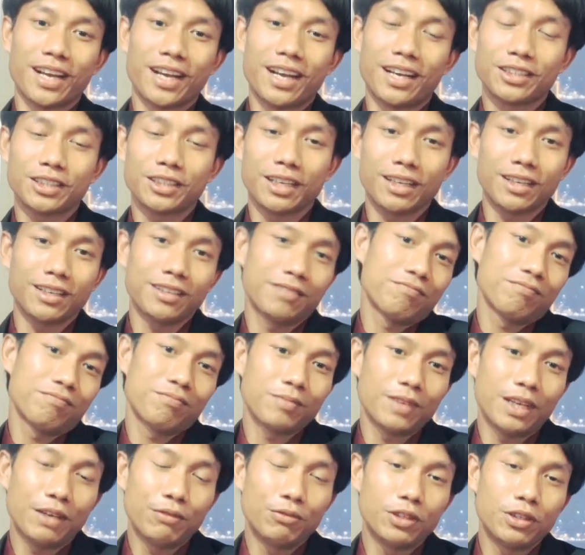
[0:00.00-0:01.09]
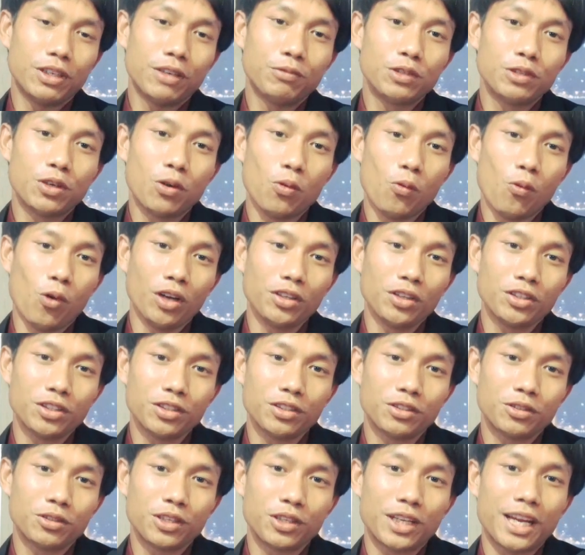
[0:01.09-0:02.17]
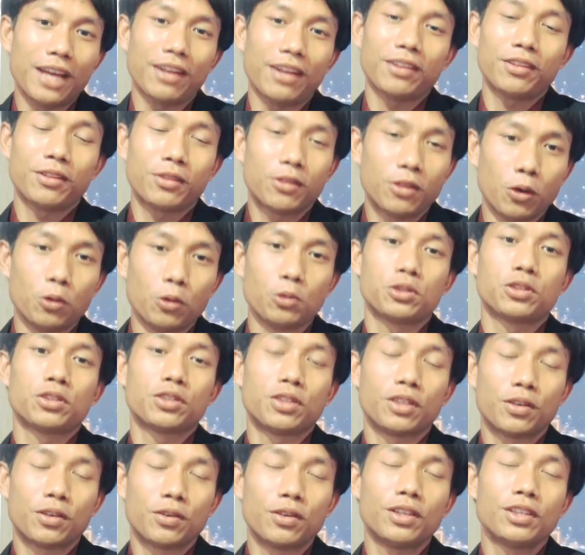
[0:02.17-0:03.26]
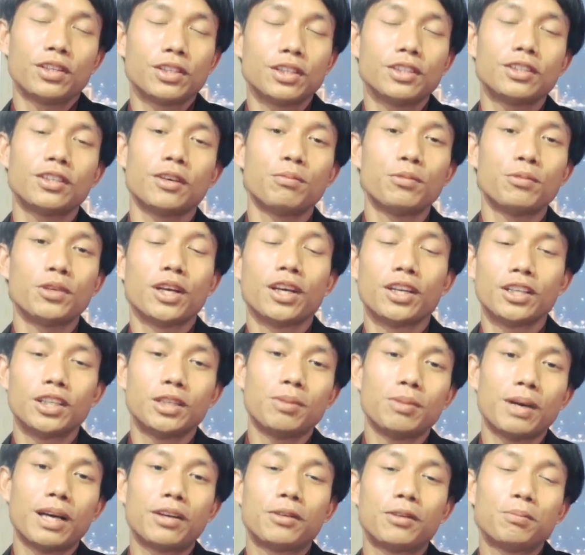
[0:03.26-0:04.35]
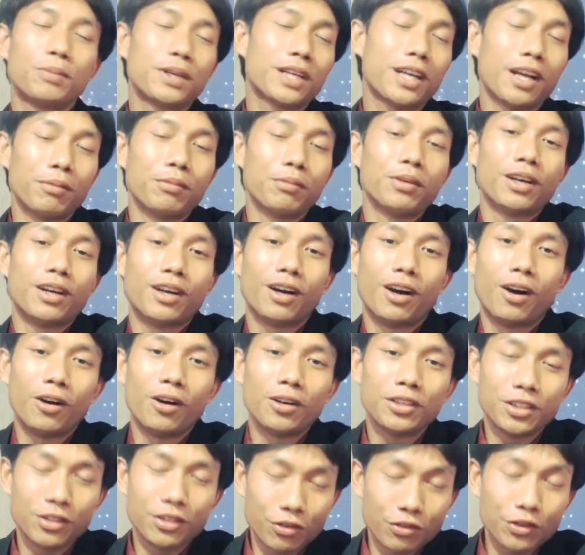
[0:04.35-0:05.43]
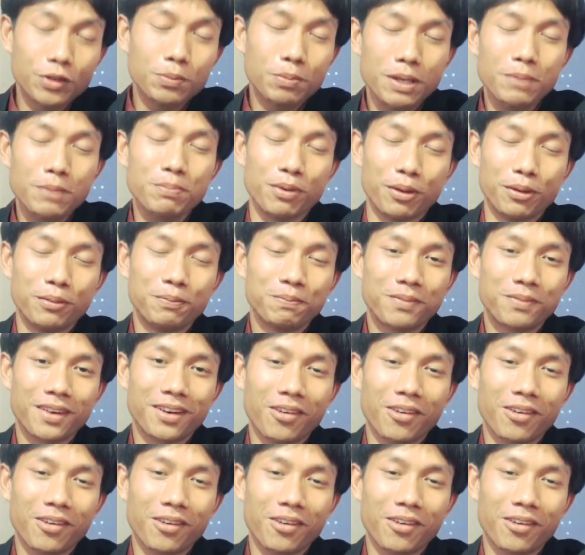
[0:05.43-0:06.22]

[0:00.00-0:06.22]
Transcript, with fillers: As, uh, if, if you don't want to, to get those criticism, you better become ordinary people,